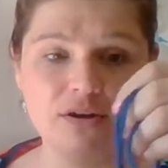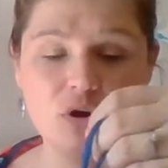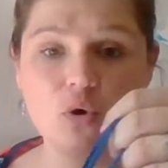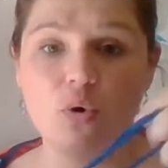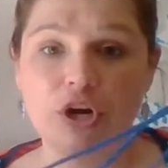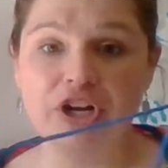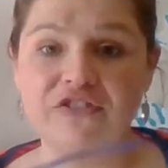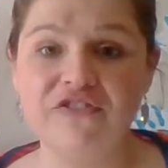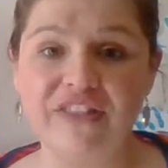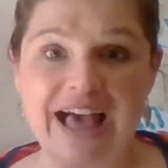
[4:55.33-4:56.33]
or your
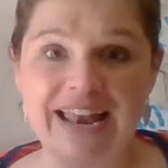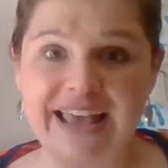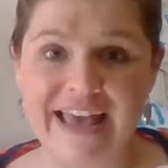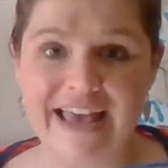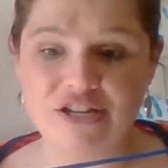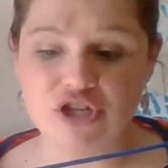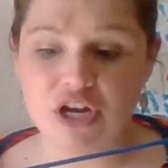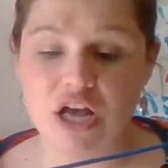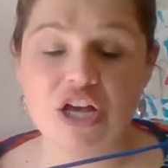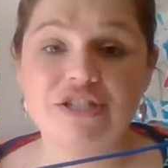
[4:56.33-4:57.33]
flat edge
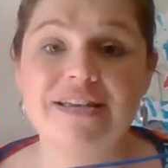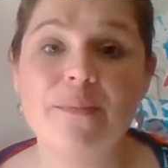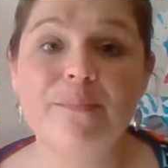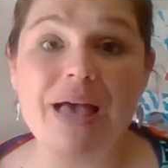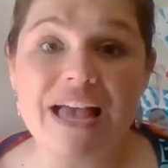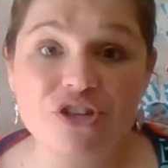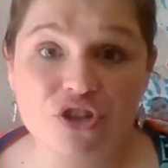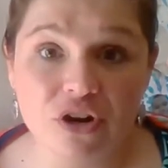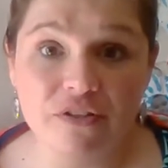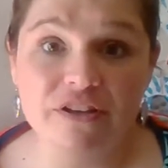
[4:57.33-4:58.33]
to
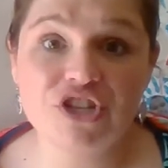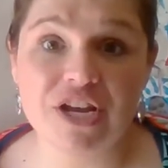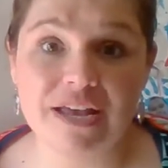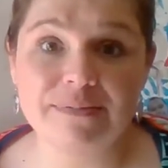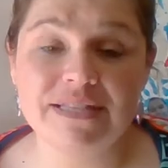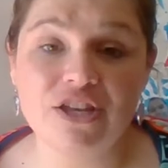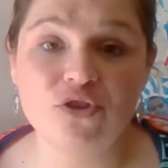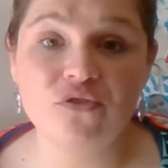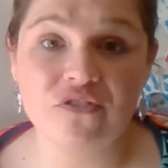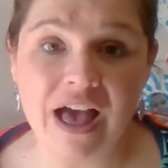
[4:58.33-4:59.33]
measure the shapes that you
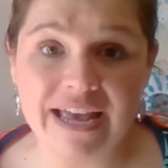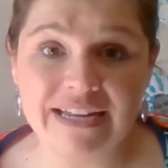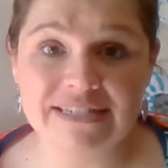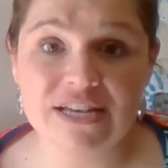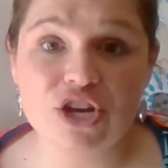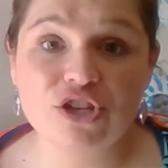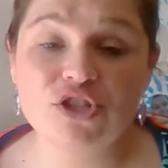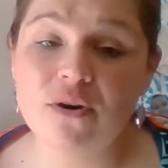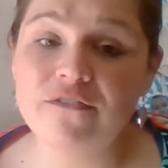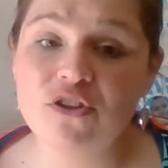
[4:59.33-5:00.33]
find.
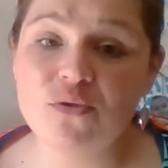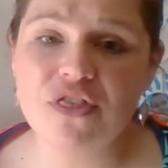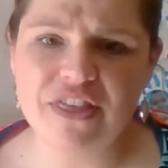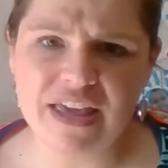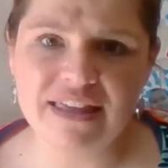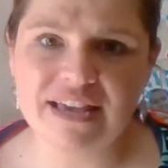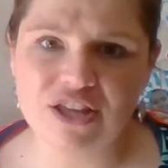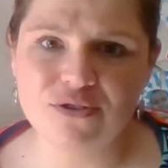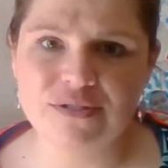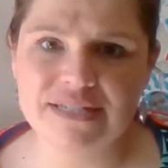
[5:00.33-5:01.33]
So if you think that
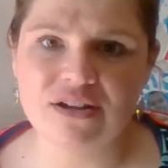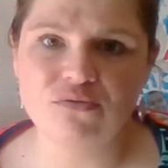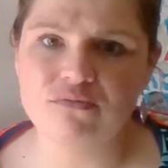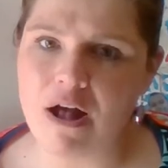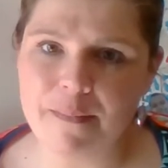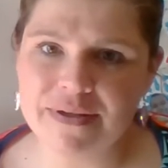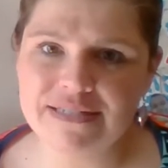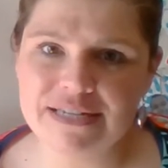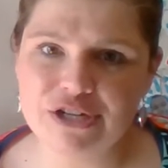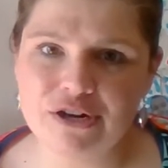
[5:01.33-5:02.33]
you see a
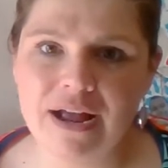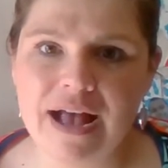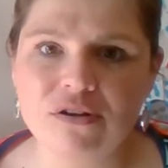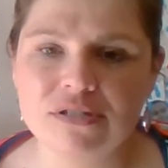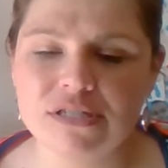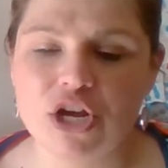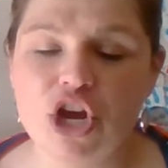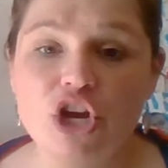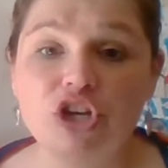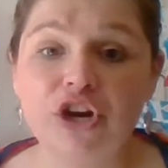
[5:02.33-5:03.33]
rhombus in your house,
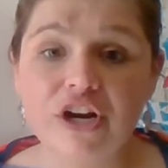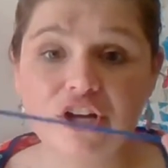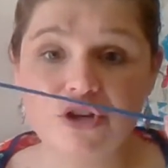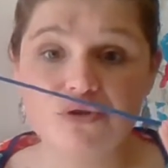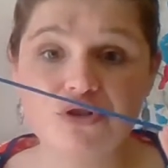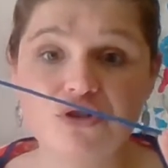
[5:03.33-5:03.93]
you're going to use your